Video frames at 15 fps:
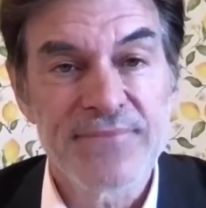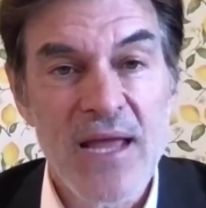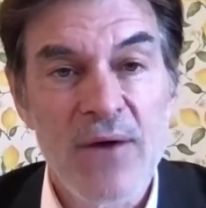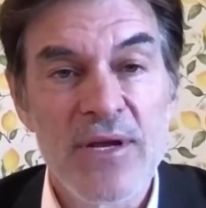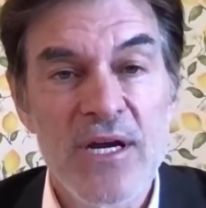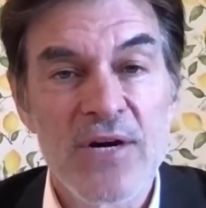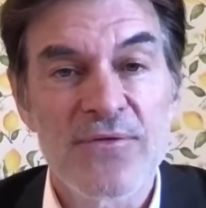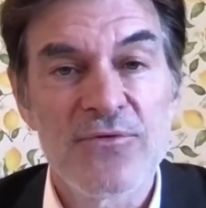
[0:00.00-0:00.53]

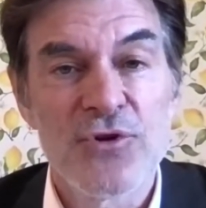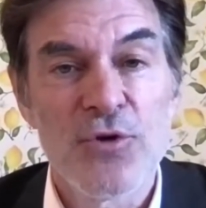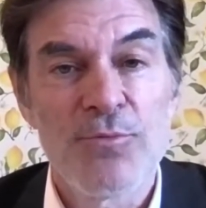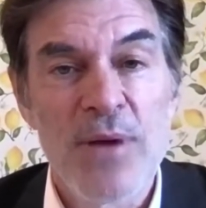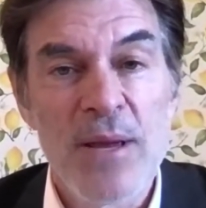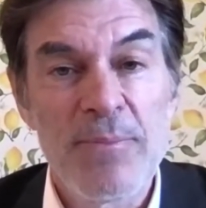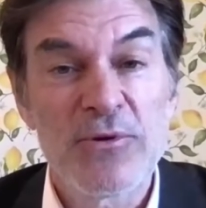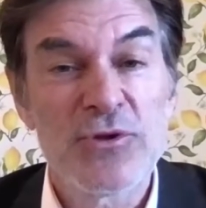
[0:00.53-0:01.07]
Now we hear from
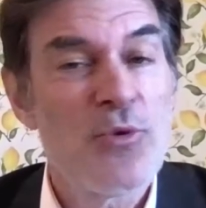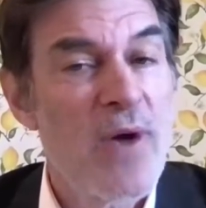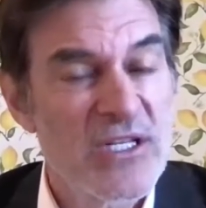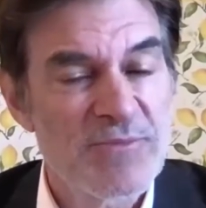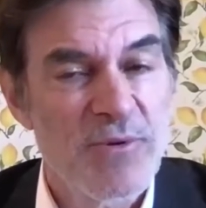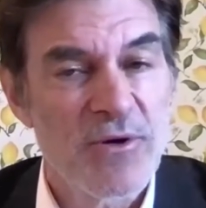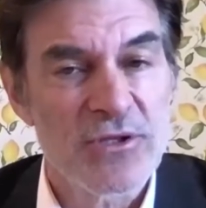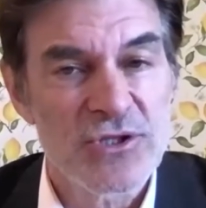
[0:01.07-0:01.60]
two
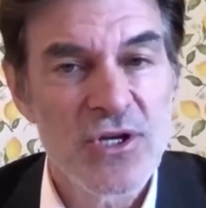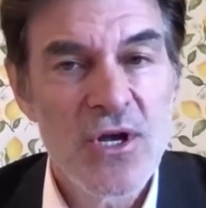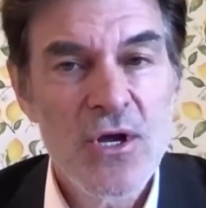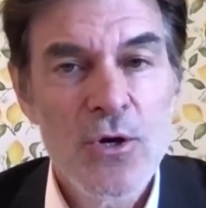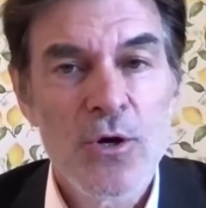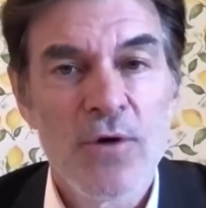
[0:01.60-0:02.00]
experts